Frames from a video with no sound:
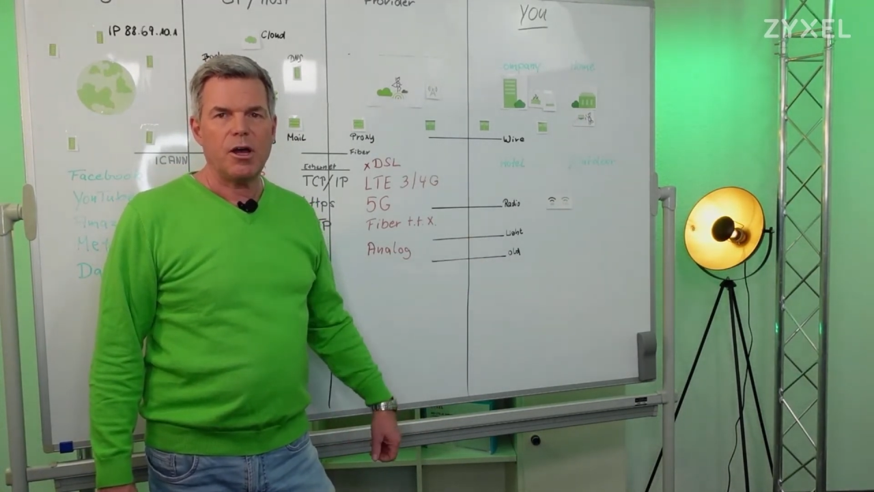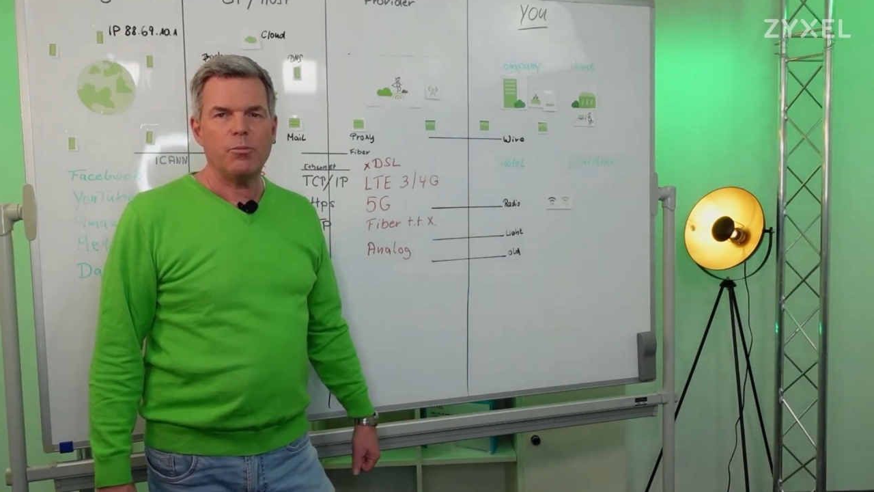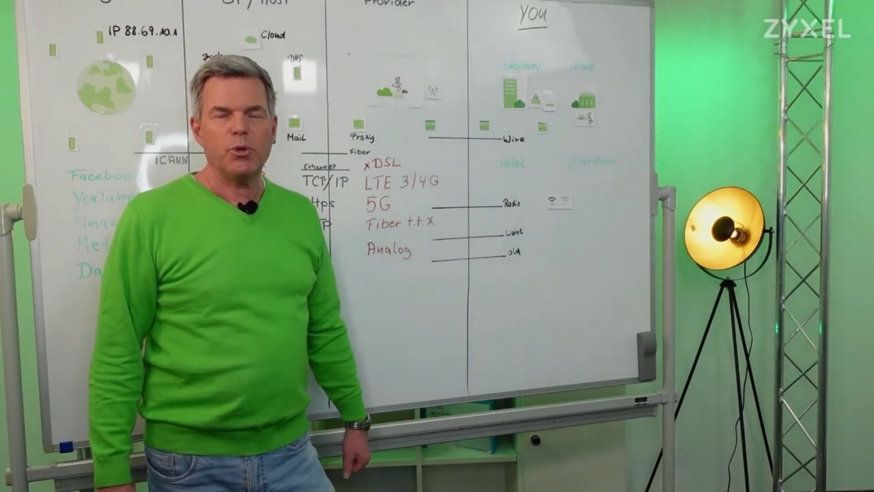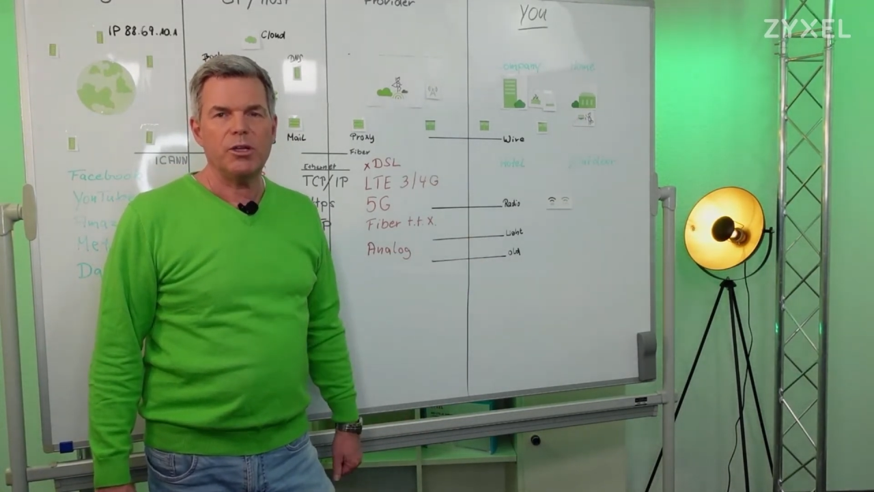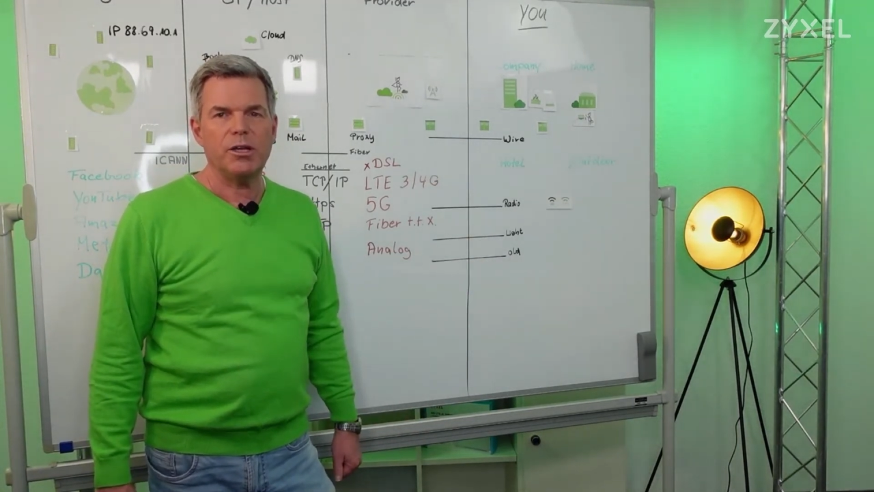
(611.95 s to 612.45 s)

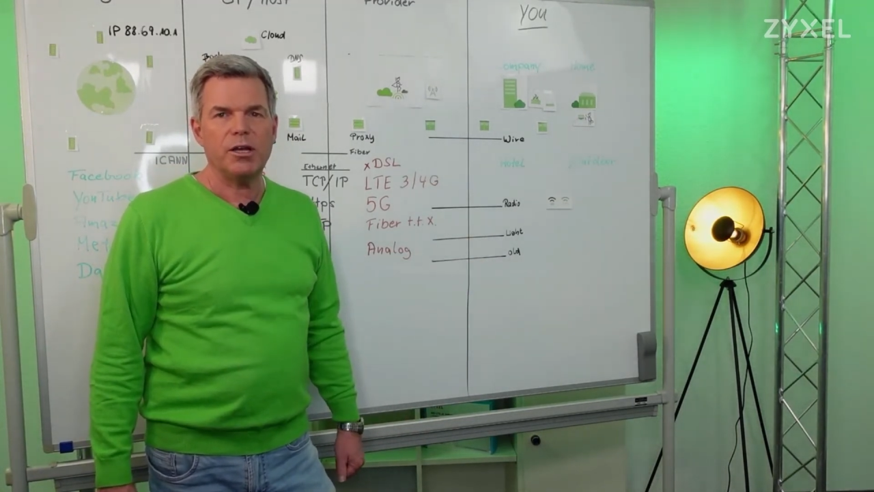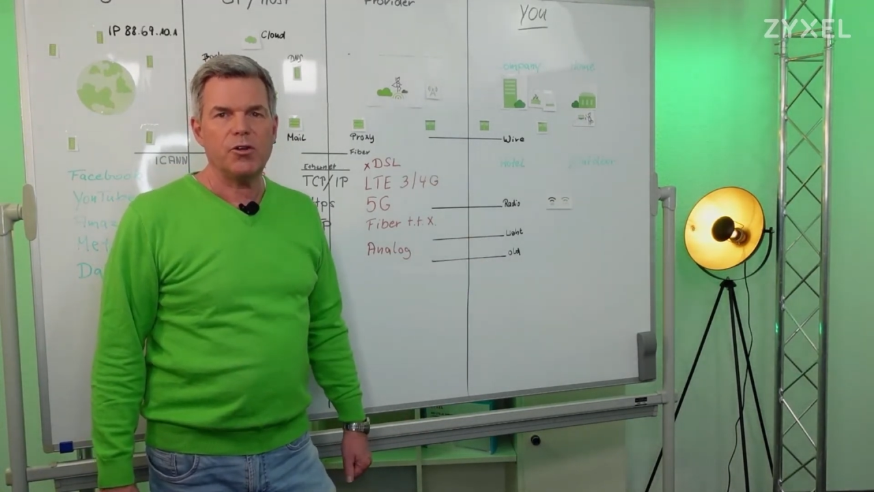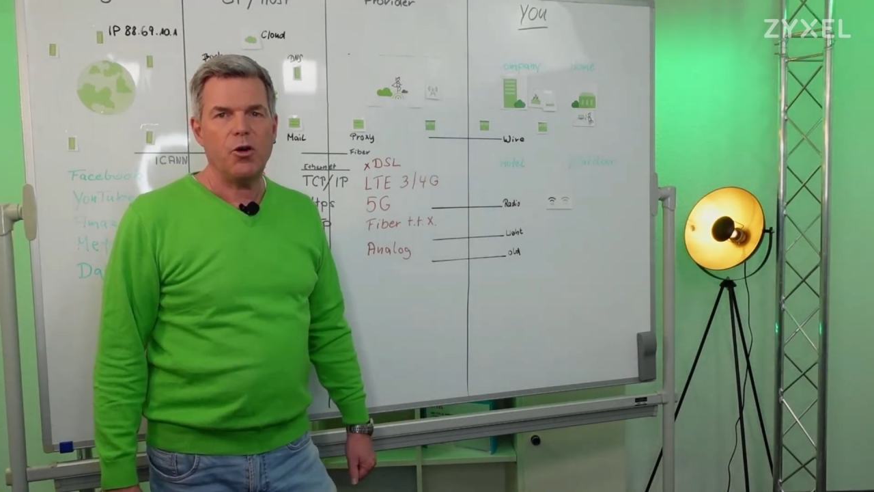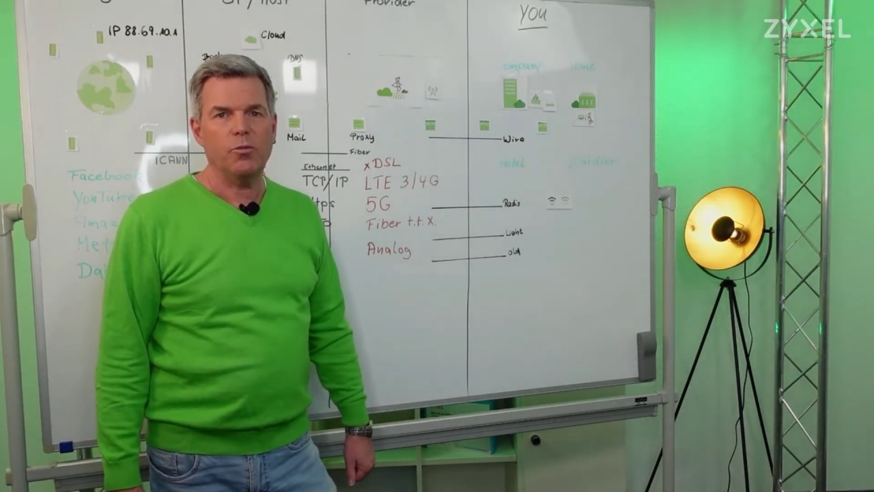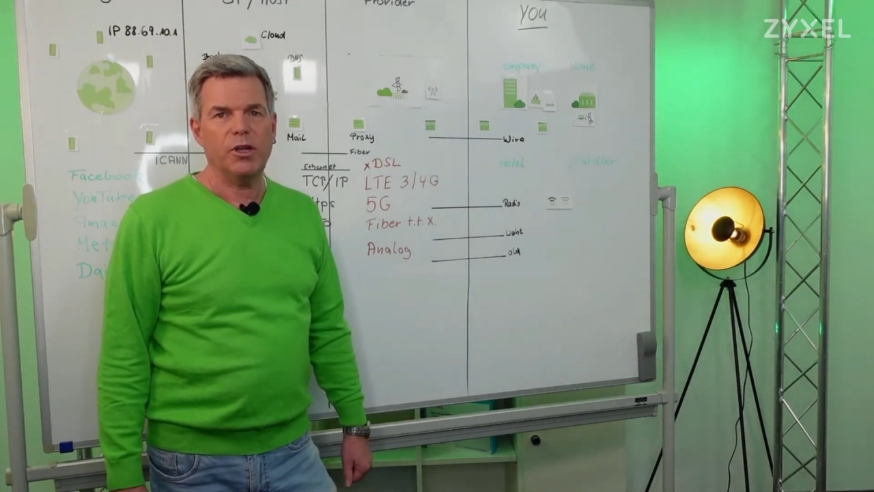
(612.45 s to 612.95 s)
company and
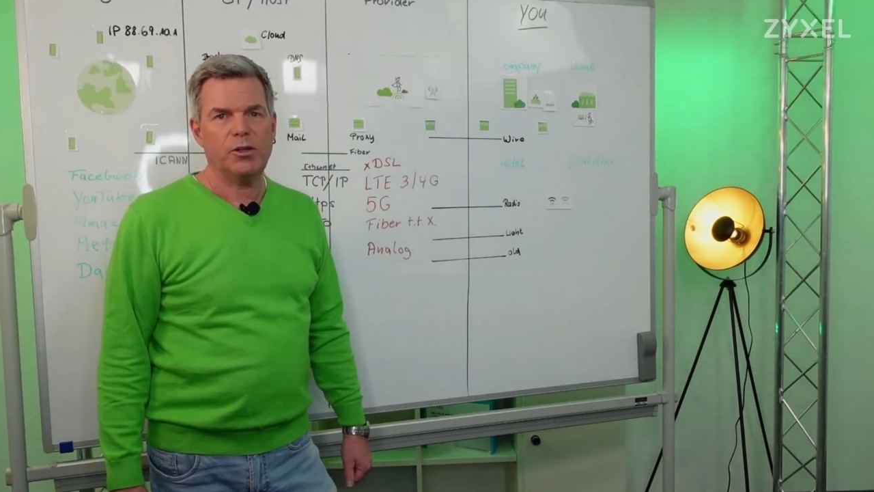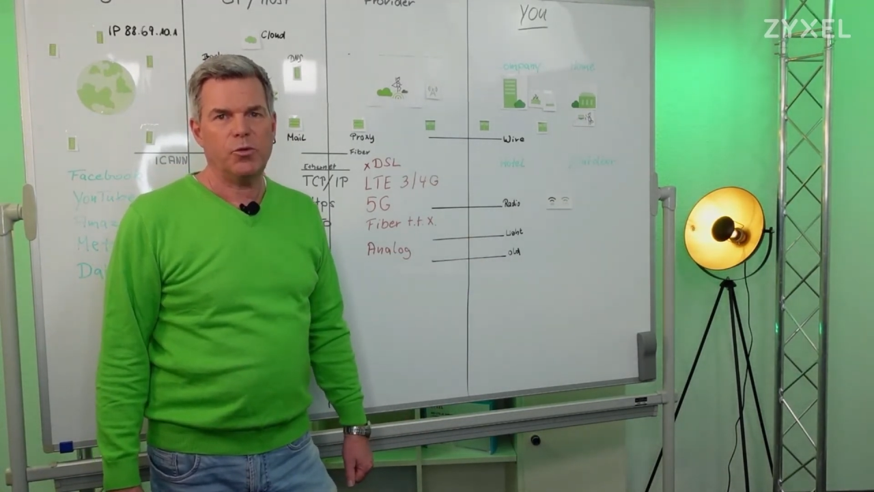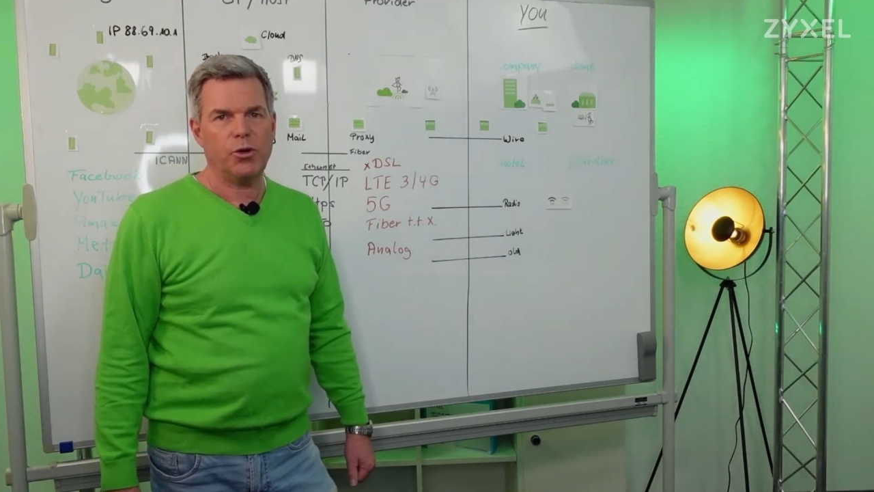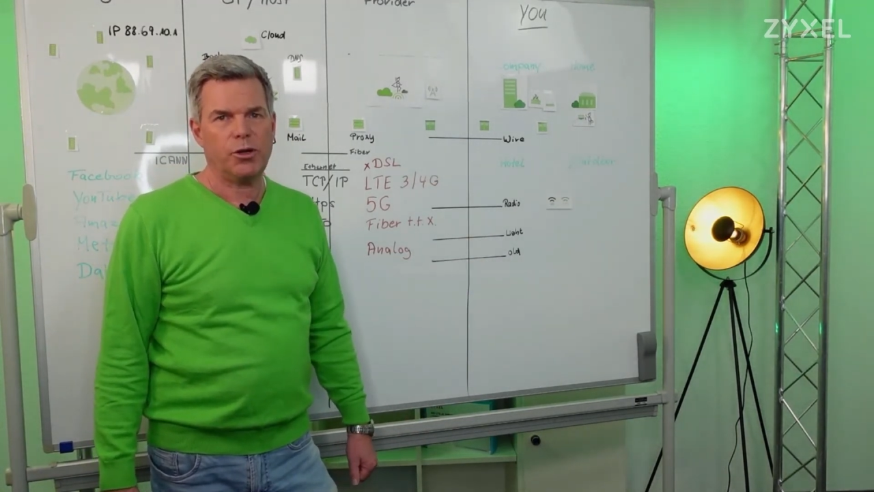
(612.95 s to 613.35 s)
home network.